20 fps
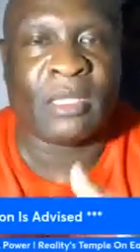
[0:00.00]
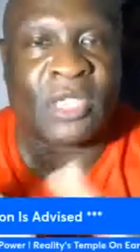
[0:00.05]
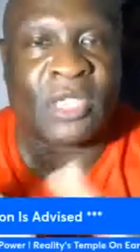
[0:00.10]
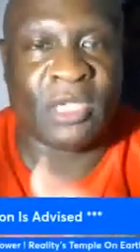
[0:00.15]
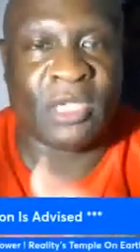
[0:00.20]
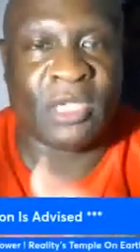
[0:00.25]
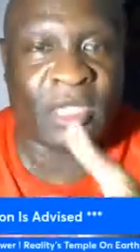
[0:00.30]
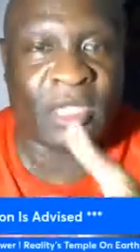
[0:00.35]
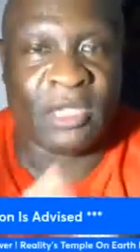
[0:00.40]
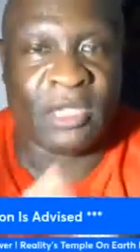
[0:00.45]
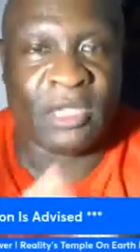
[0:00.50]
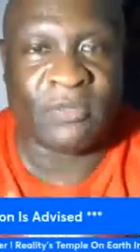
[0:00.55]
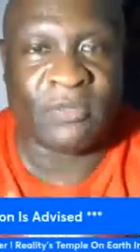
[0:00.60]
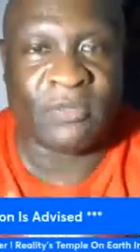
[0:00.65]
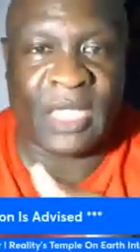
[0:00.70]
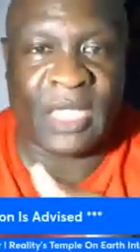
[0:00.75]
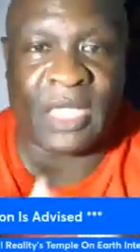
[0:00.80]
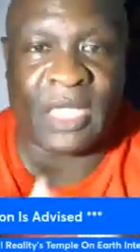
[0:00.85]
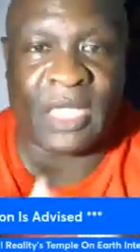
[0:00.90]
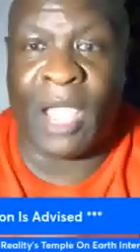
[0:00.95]
to
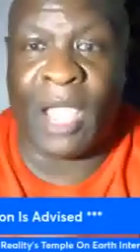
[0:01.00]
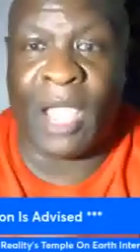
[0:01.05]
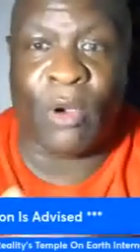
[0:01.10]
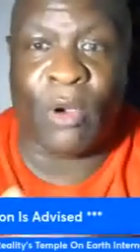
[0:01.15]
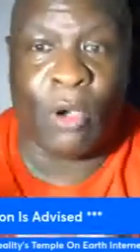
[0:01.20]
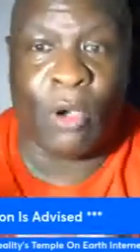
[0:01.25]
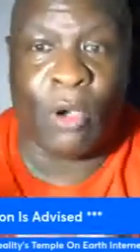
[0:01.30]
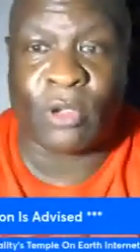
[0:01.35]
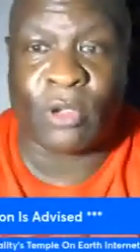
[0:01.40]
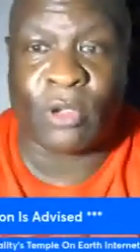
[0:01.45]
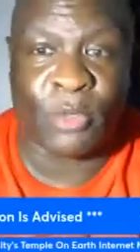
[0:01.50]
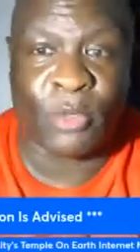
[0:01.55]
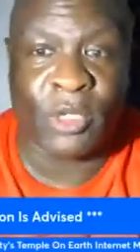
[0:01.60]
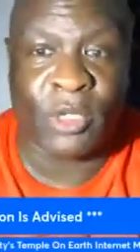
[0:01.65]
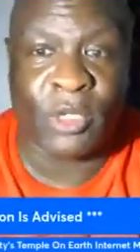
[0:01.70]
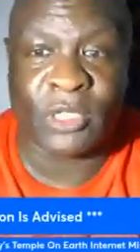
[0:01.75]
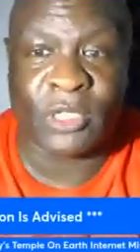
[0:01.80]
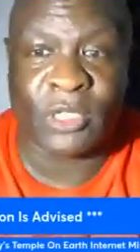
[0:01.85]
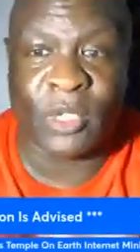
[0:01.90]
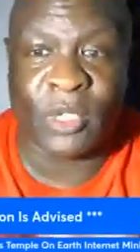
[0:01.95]
live in our own
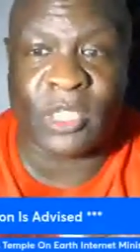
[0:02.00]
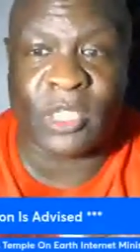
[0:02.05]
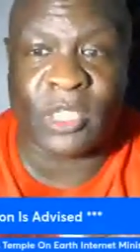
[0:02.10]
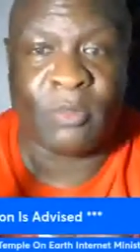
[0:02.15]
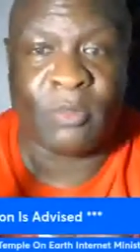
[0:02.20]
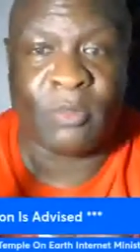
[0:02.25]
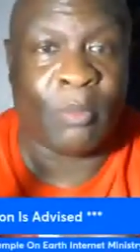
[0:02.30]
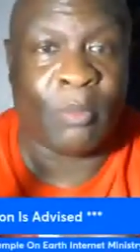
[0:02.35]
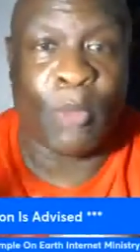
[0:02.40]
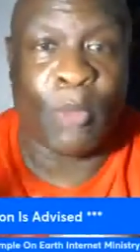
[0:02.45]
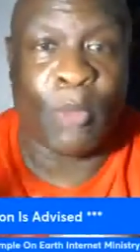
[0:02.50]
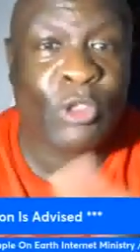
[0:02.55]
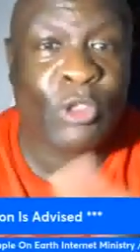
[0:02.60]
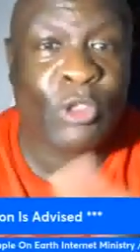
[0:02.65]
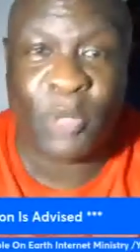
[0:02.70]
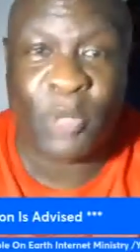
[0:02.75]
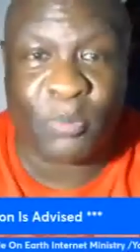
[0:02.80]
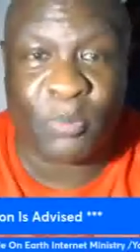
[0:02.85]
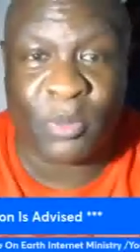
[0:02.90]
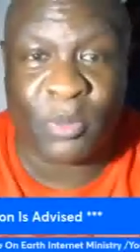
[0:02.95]
communities, which
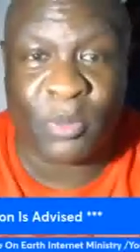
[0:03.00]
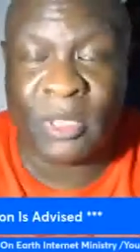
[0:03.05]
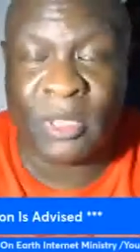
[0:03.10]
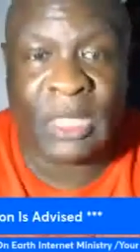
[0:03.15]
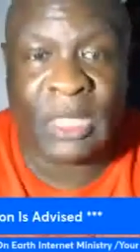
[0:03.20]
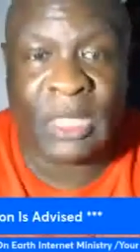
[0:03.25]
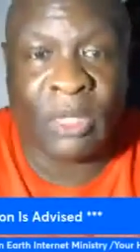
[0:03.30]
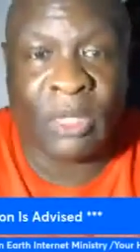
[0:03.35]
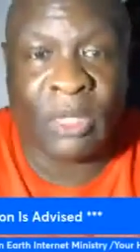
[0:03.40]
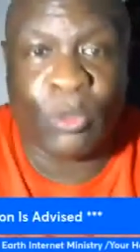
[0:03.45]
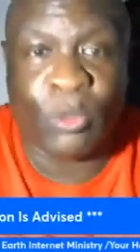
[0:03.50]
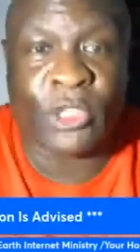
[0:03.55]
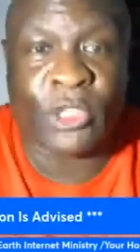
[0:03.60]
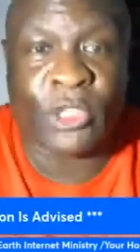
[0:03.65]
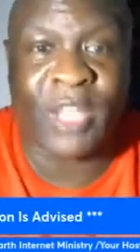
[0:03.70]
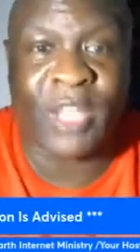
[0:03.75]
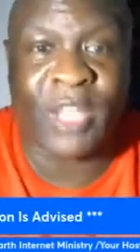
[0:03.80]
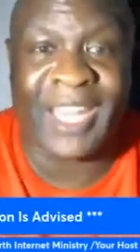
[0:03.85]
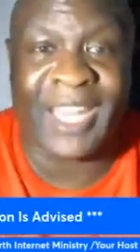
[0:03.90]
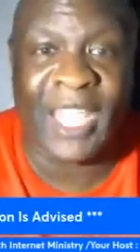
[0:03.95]
most people would
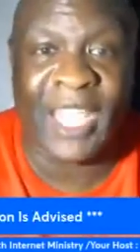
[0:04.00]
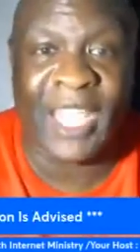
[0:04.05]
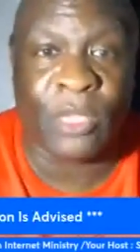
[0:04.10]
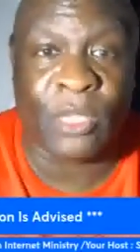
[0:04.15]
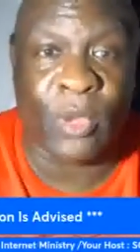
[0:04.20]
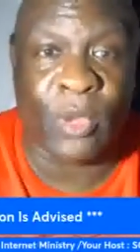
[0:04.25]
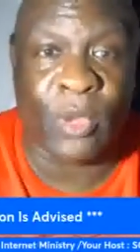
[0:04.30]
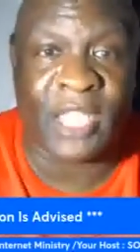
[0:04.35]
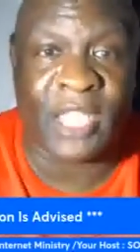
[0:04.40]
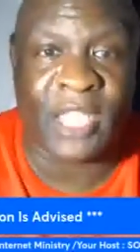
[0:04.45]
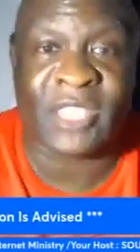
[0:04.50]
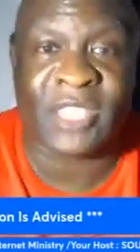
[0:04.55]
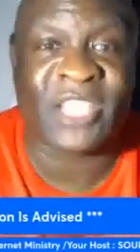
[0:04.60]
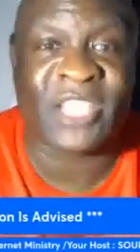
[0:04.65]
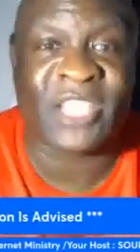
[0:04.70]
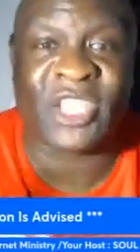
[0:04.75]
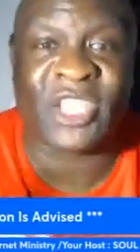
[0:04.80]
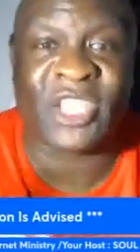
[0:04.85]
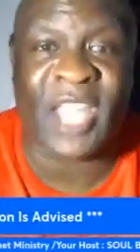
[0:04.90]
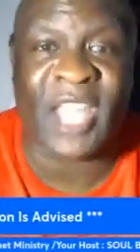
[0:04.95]
do that anyway.
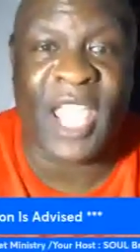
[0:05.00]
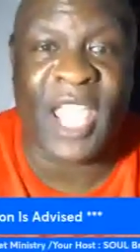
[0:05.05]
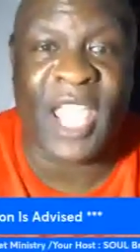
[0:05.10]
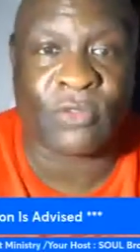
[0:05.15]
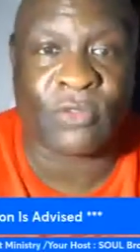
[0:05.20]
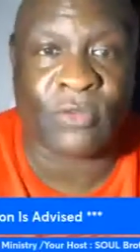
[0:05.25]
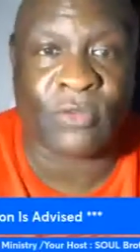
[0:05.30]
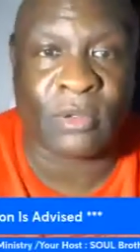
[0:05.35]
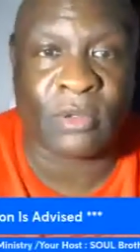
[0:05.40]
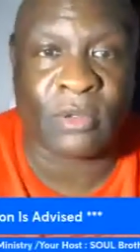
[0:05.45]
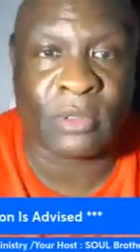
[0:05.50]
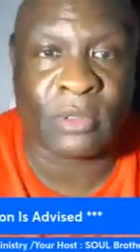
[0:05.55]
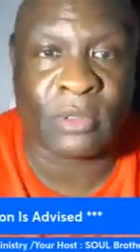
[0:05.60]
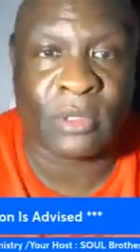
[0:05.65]
That's just natural.